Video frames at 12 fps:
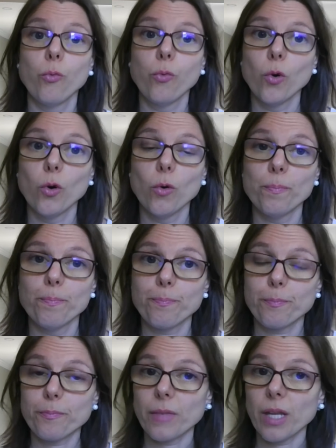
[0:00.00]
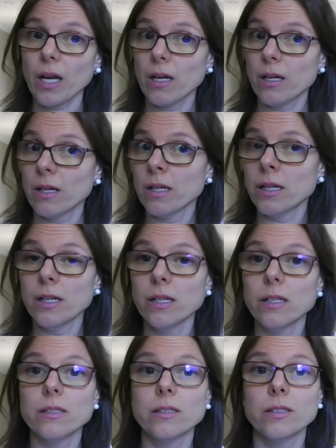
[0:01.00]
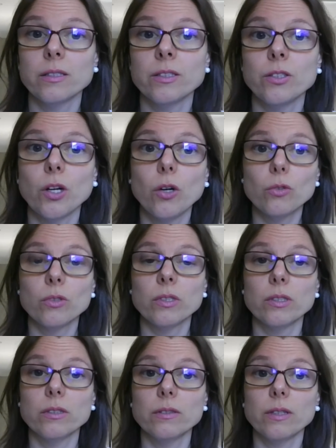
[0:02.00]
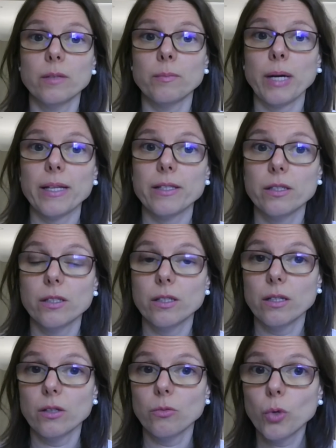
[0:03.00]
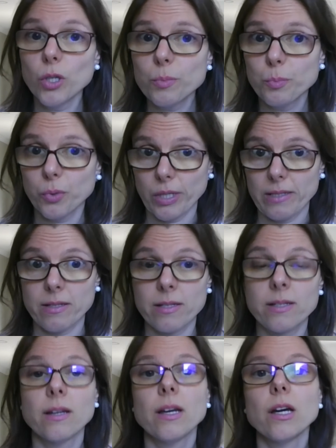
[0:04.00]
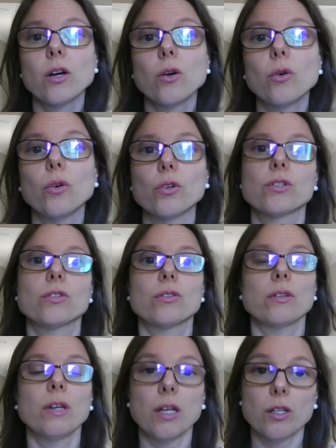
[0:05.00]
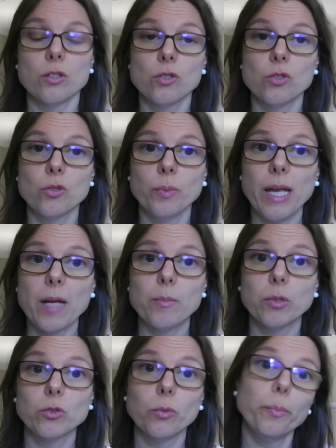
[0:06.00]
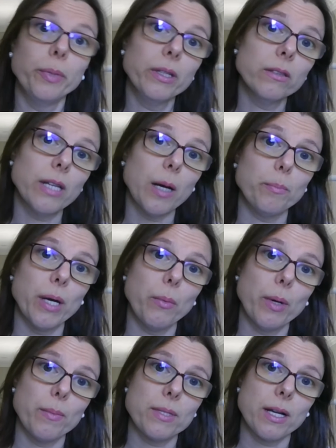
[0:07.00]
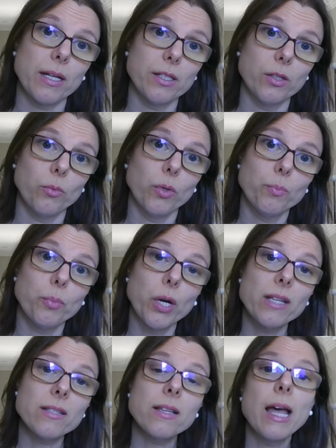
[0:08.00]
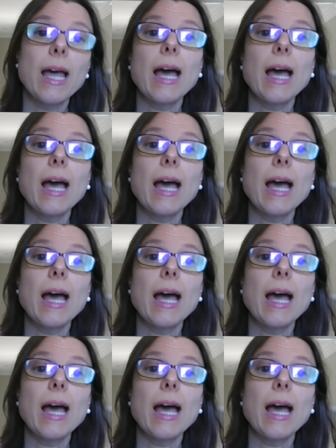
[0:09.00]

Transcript: for um, uh, you know, uh, my WordPress course to be able to build up my website in WordPress,